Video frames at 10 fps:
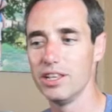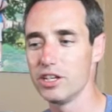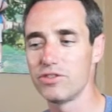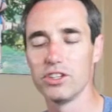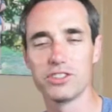
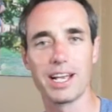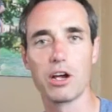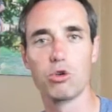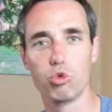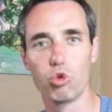this feels like a
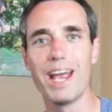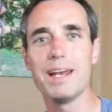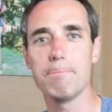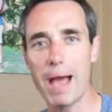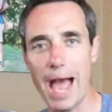
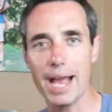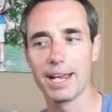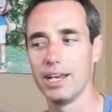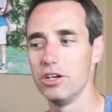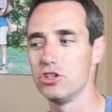great
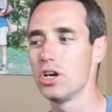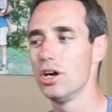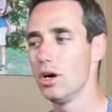package